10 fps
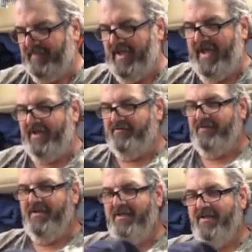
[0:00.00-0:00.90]
Guys,
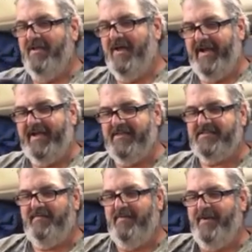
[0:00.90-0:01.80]
I guess
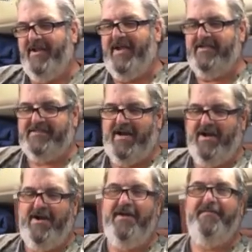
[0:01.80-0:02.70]
everybody got
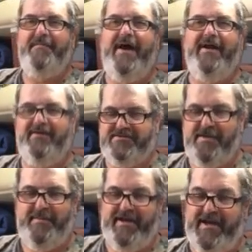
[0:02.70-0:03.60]
tired of my, or
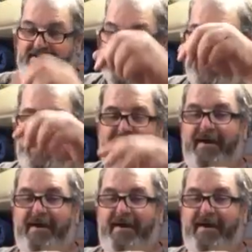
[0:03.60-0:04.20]
somebody got tired of